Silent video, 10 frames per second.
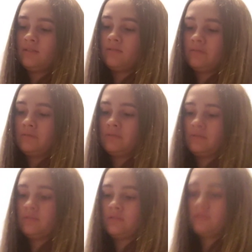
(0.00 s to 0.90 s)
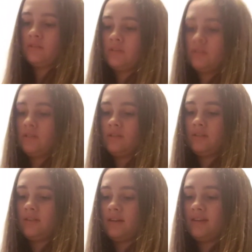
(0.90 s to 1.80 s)
So you're holding on to
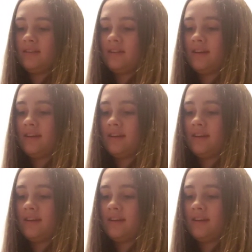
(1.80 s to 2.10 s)
your slide.